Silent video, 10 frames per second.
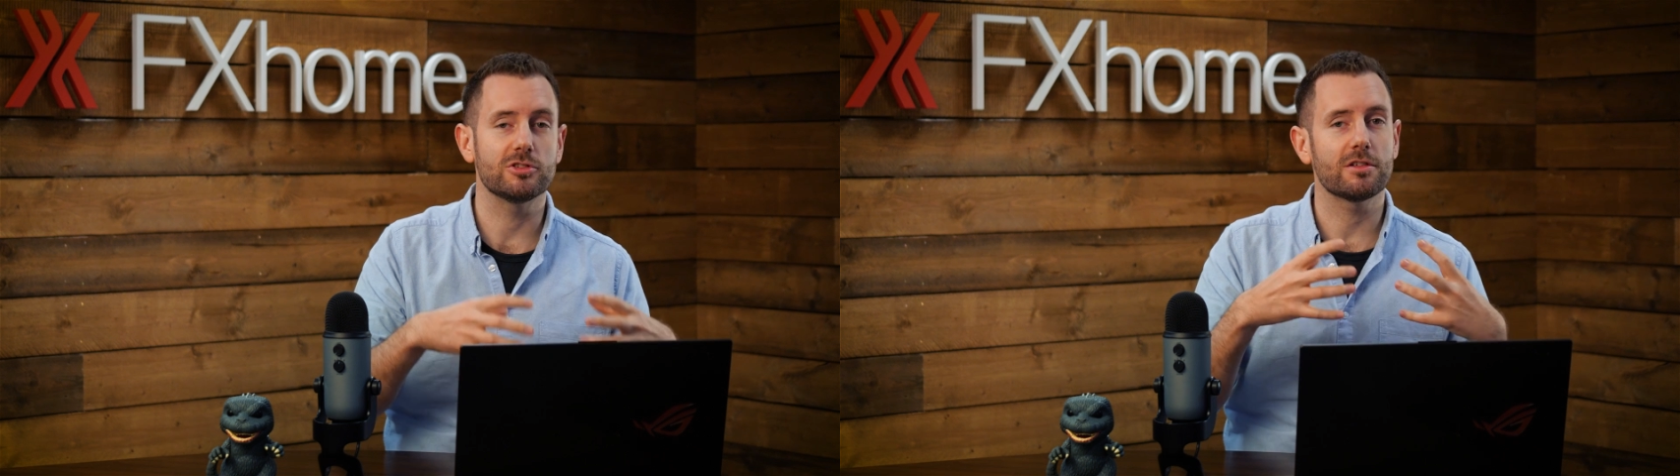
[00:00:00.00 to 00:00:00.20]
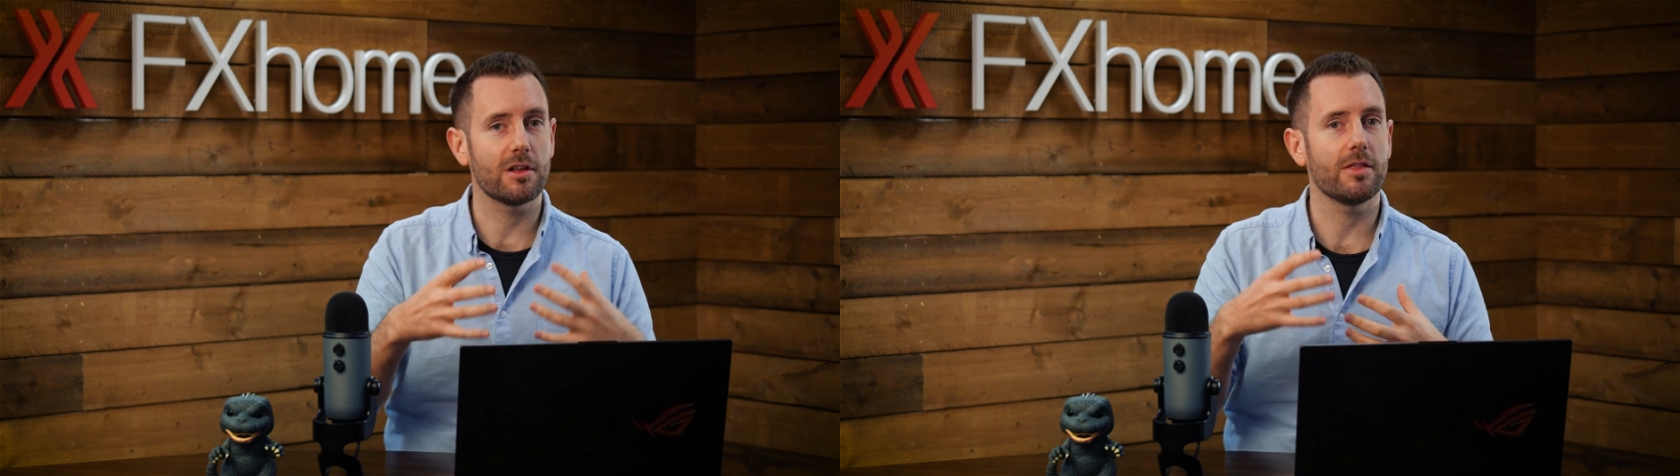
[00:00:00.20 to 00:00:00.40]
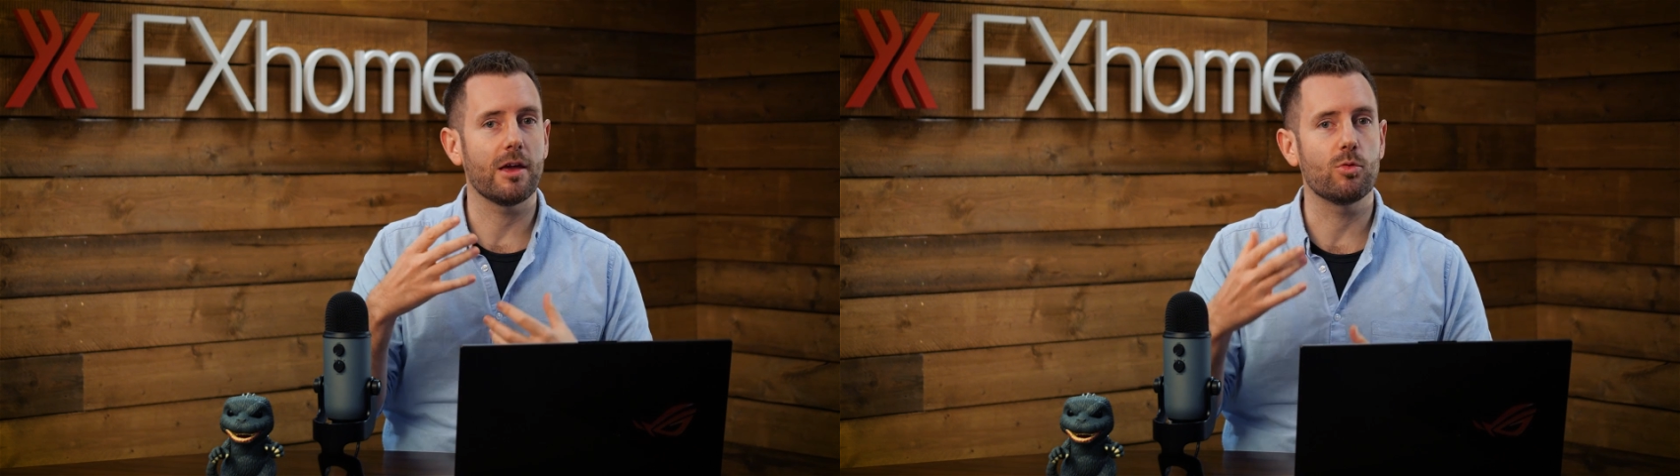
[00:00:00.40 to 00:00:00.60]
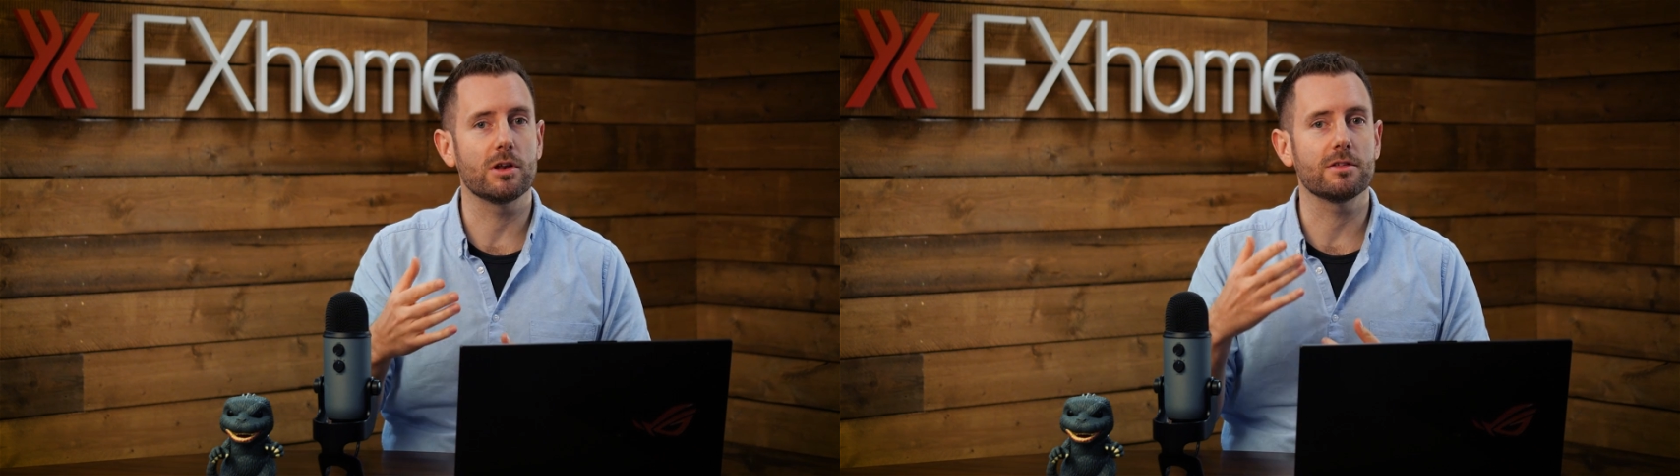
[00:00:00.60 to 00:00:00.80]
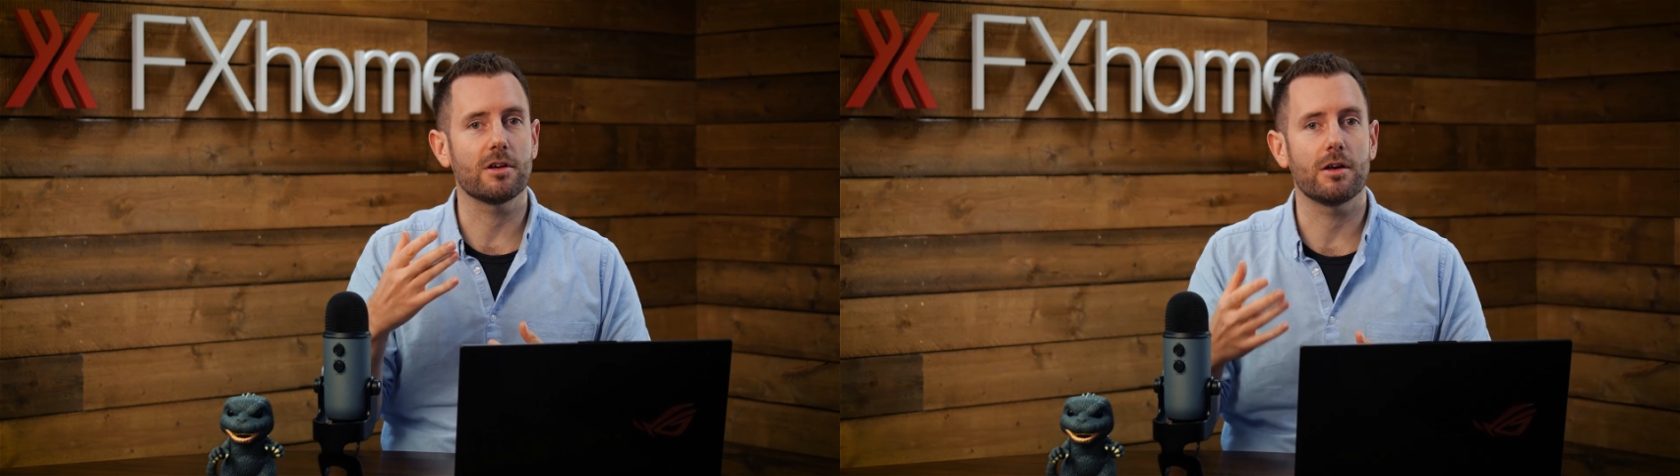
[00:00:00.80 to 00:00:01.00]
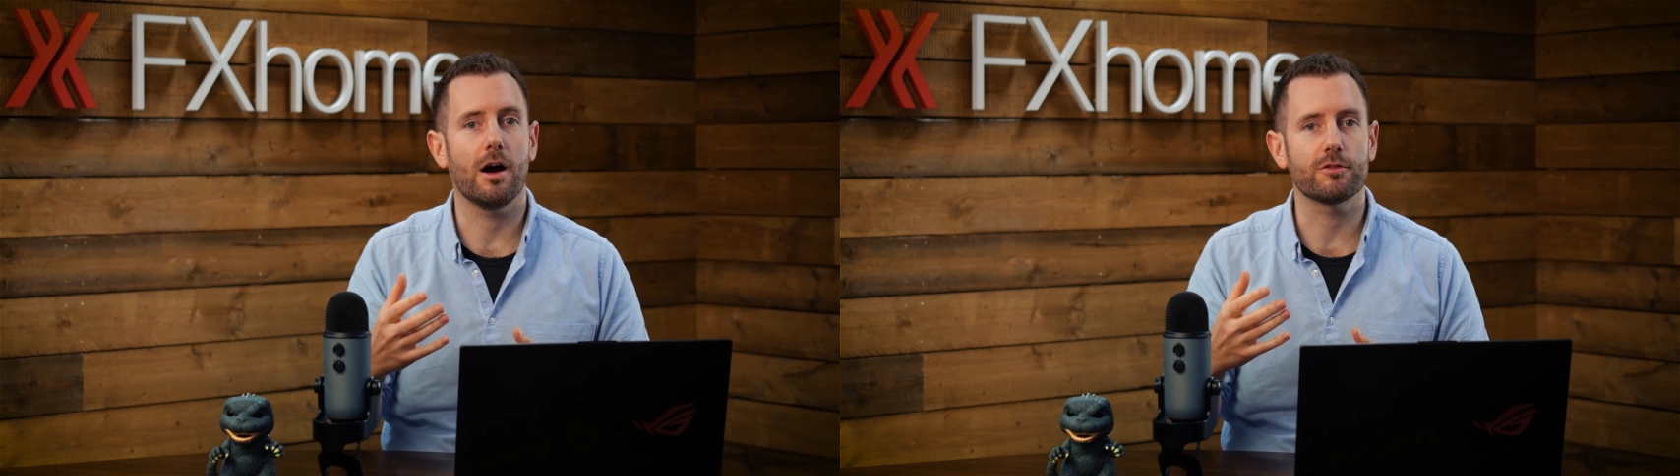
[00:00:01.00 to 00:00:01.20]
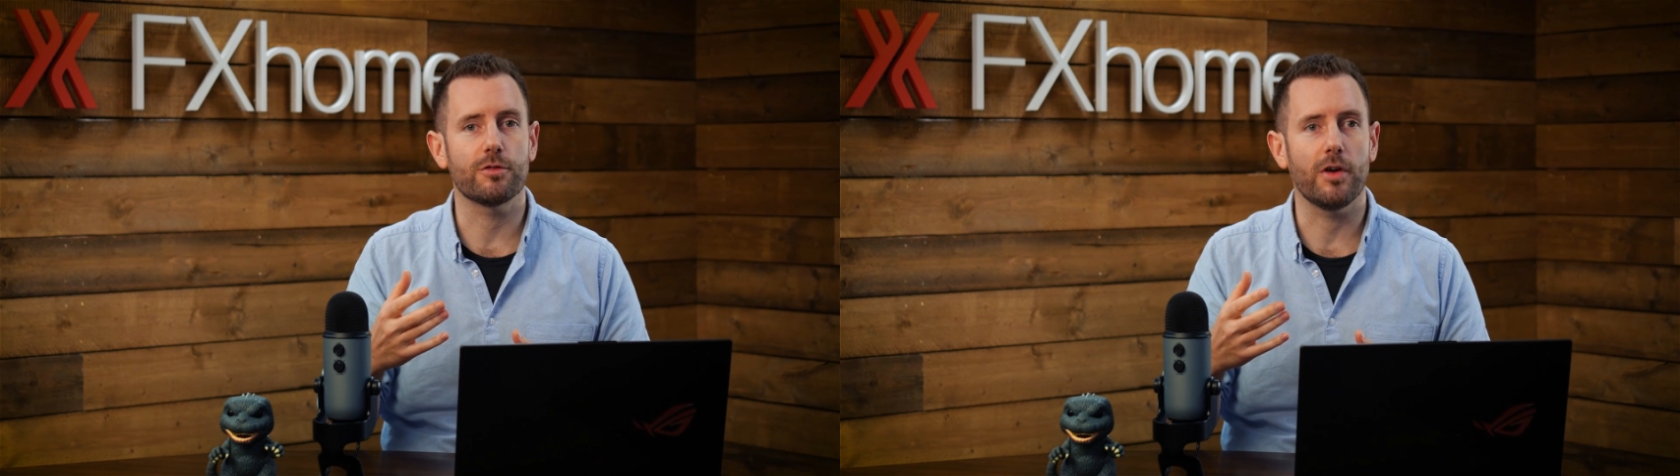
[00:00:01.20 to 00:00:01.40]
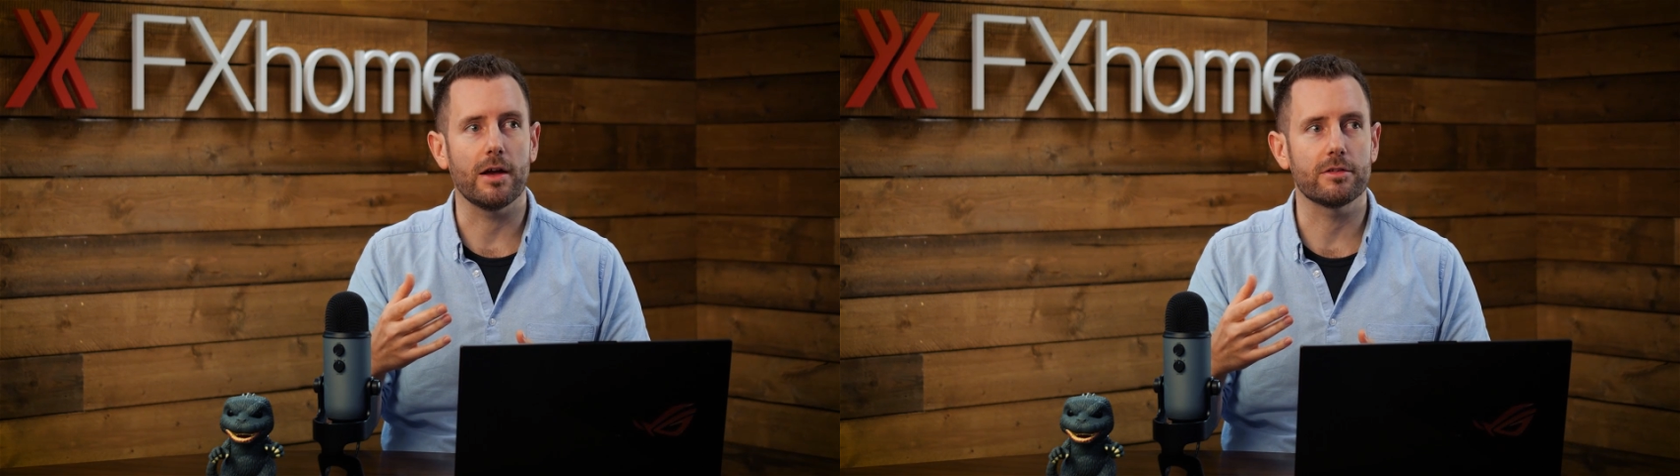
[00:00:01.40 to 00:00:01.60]
just like they would inside After
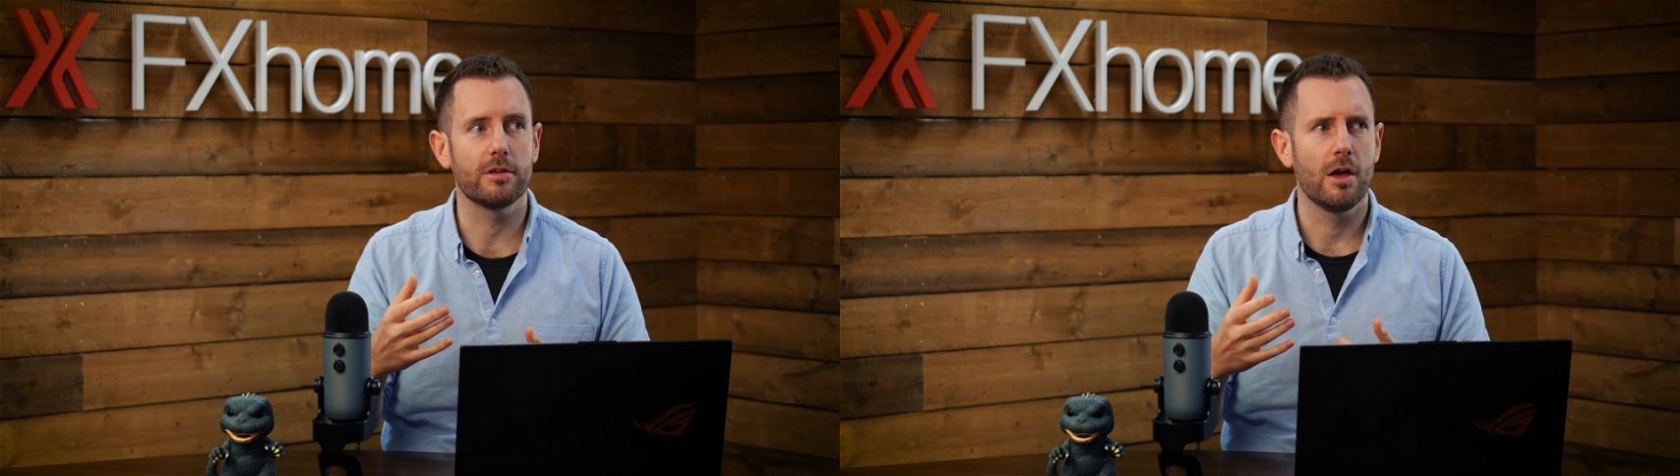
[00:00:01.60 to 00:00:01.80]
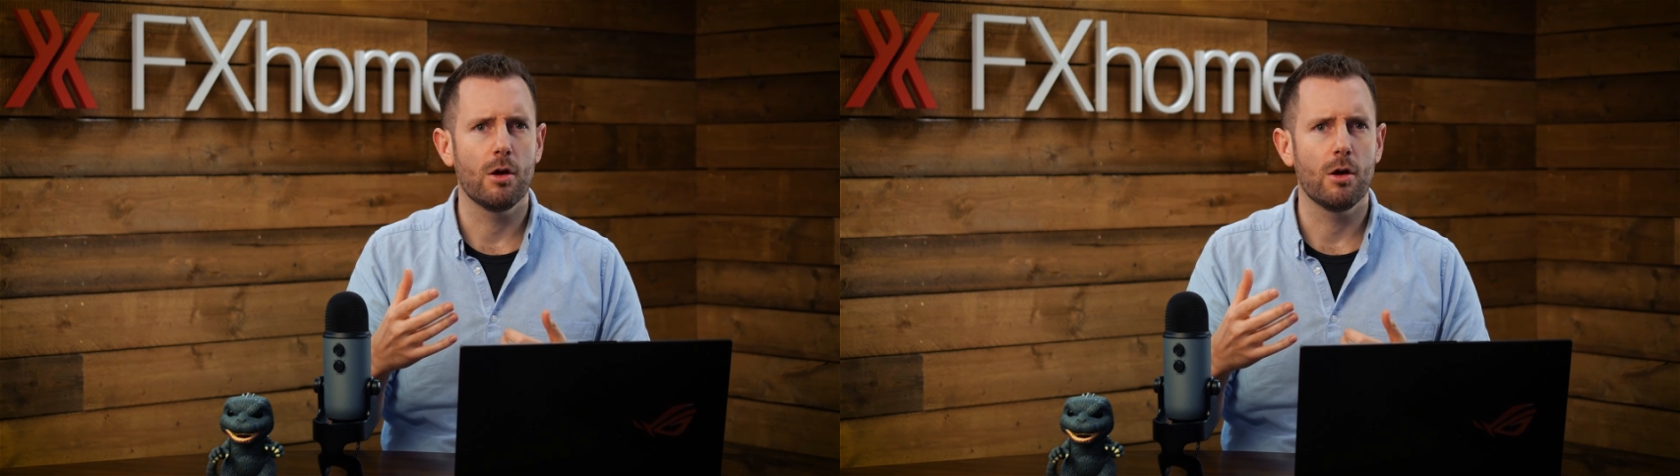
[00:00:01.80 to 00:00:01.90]
Effects.